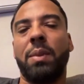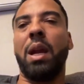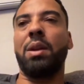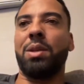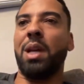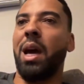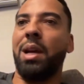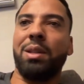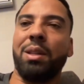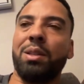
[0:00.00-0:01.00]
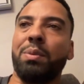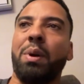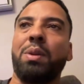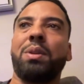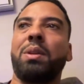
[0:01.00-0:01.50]
that are tied to this
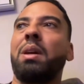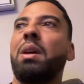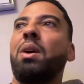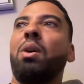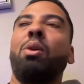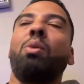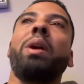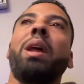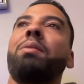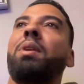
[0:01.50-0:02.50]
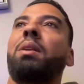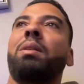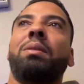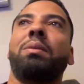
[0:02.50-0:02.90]
person or whatever,